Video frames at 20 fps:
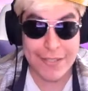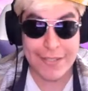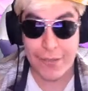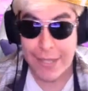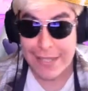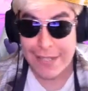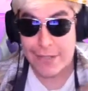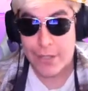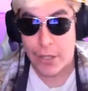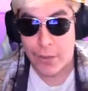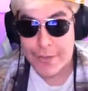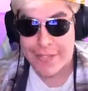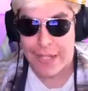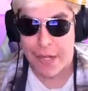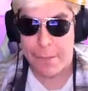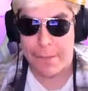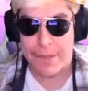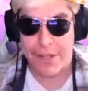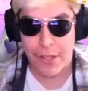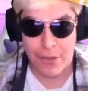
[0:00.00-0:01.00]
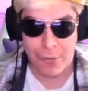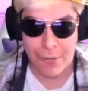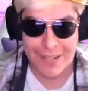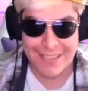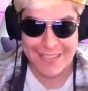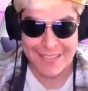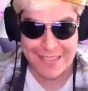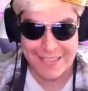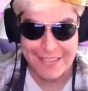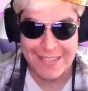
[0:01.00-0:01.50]
so they don't set up another
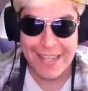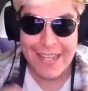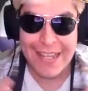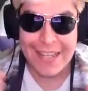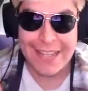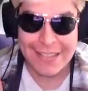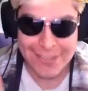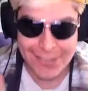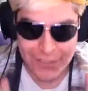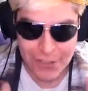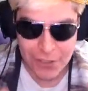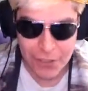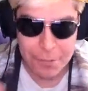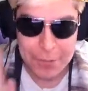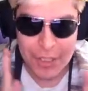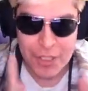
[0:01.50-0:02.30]
resonance. Super